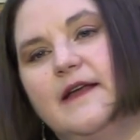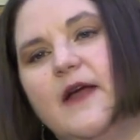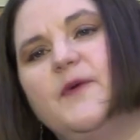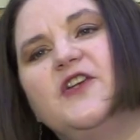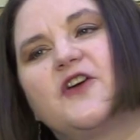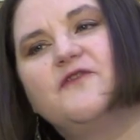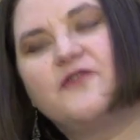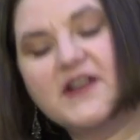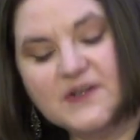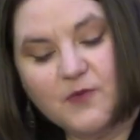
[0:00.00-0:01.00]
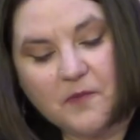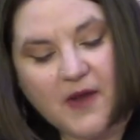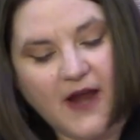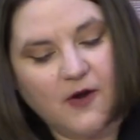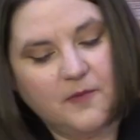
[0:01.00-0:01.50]
Now, when you're confronted with
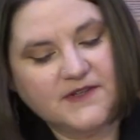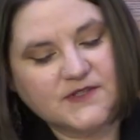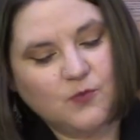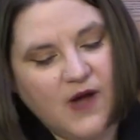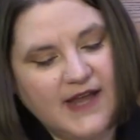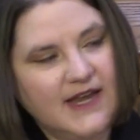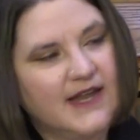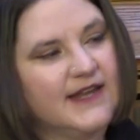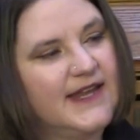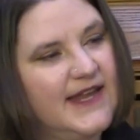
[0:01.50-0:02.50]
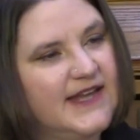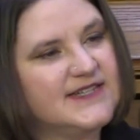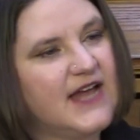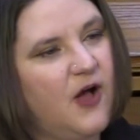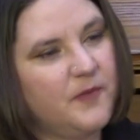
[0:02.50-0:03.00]
parables, one key
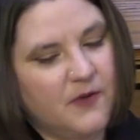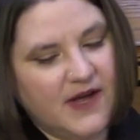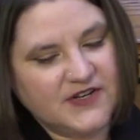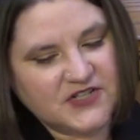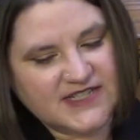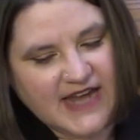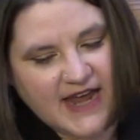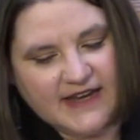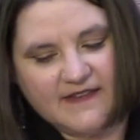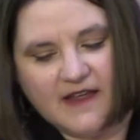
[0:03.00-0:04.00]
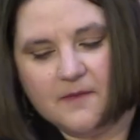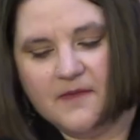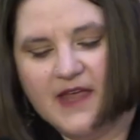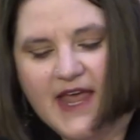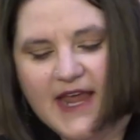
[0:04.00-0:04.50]
to help you understanding
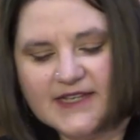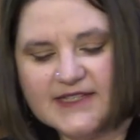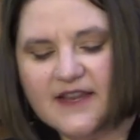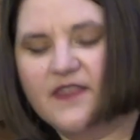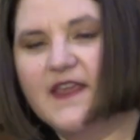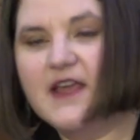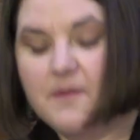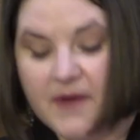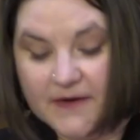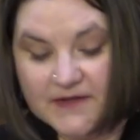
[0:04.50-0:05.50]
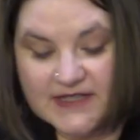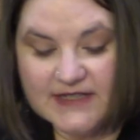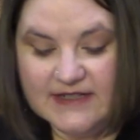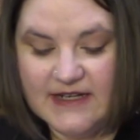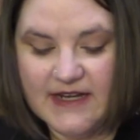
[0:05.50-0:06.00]
them is to think about
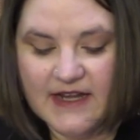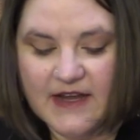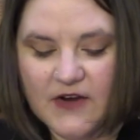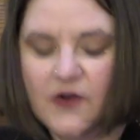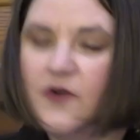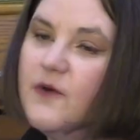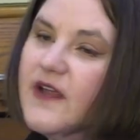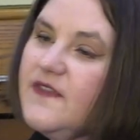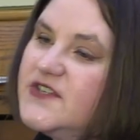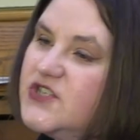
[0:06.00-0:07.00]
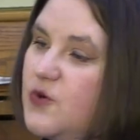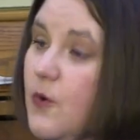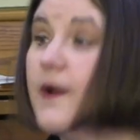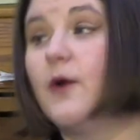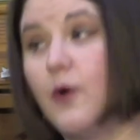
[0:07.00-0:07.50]
who in the
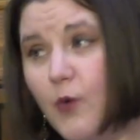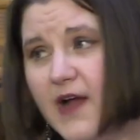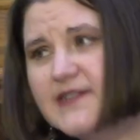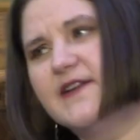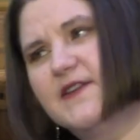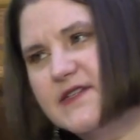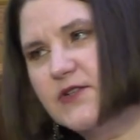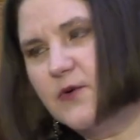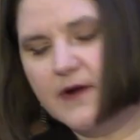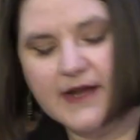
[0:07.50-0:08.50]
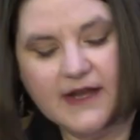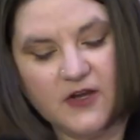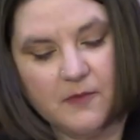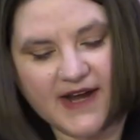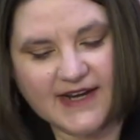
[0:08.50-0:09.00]
story or what in the story
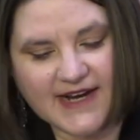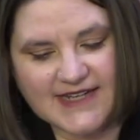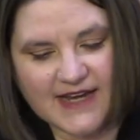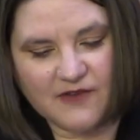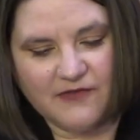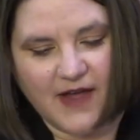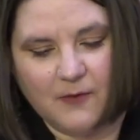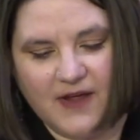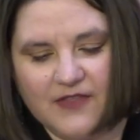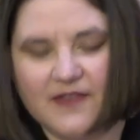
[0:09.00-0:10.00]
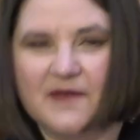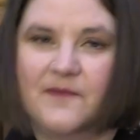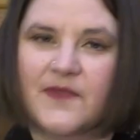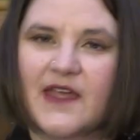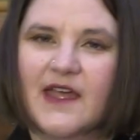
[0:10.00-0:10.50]
you might identify with.
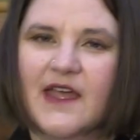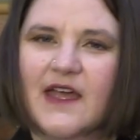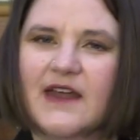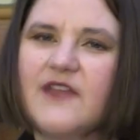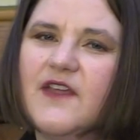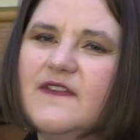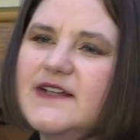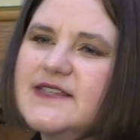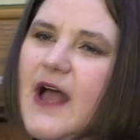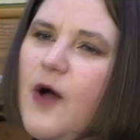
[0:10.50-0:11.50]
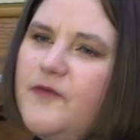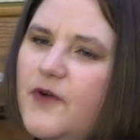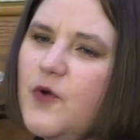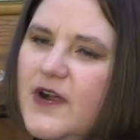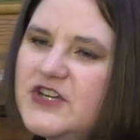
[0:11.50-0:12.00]
I think that's a helpful
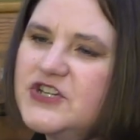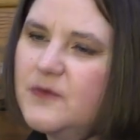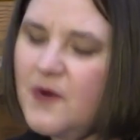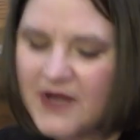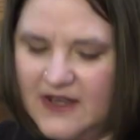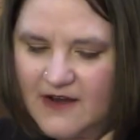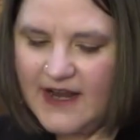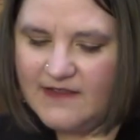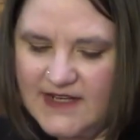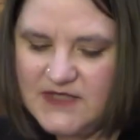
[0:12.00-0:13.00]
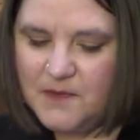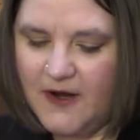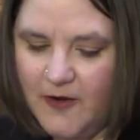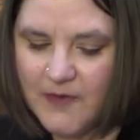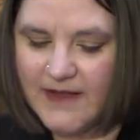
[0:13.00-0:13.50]
question when we look at this
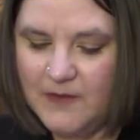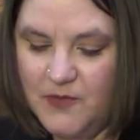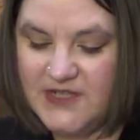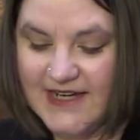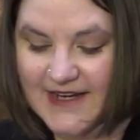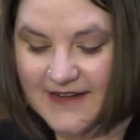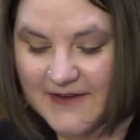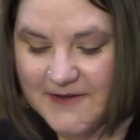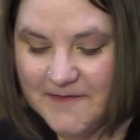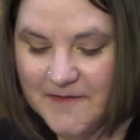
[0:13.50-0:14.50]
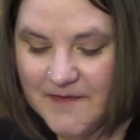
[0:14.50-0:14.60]
parable in particular.